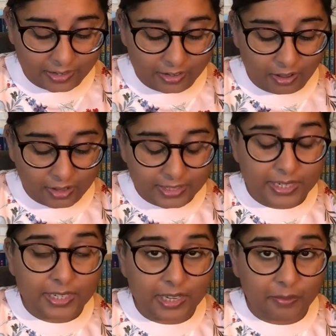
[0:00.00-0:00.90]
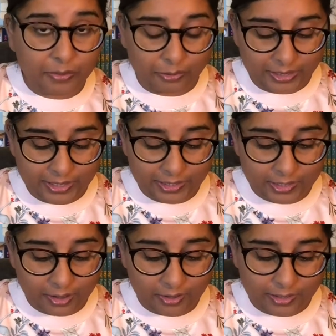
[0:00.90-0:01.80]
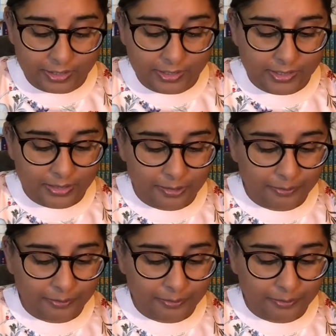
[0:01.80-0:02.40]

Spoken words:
nasty tumble into the darkness.